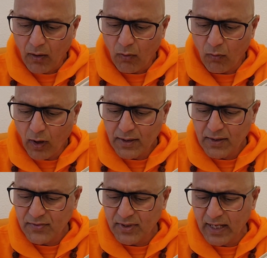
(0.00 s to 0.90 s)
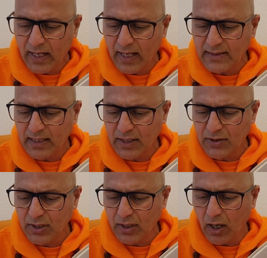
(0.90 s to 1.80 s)
what does
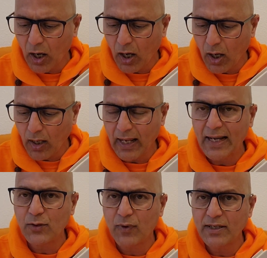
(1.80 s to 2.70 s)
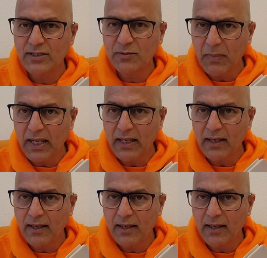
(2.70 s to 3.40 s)
realization all at once mean?